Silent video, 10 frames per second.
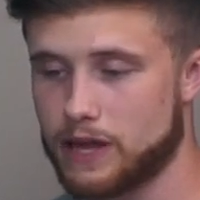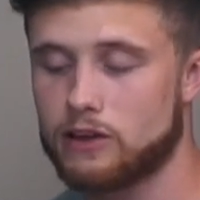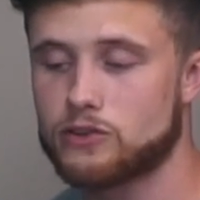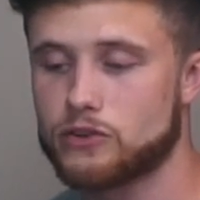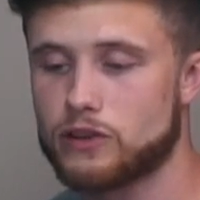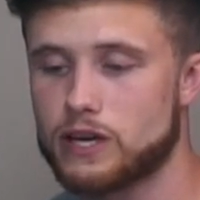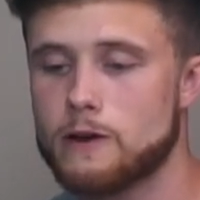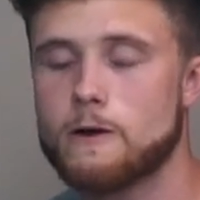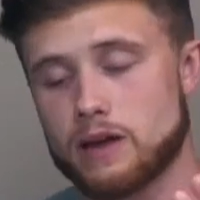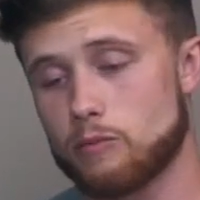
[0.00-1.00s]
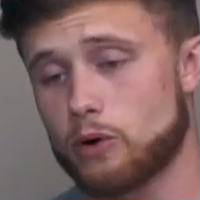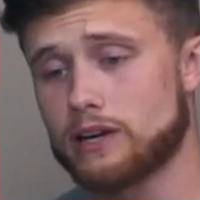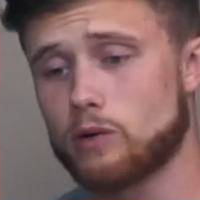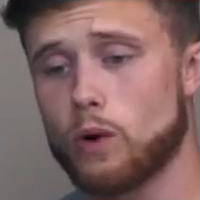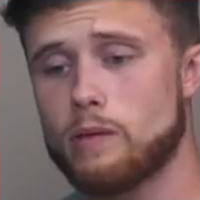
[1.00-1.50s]
elderly, and
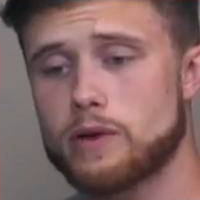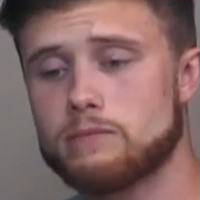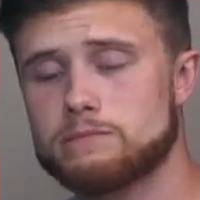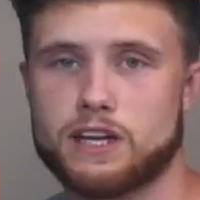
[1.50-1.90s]
pregnant women.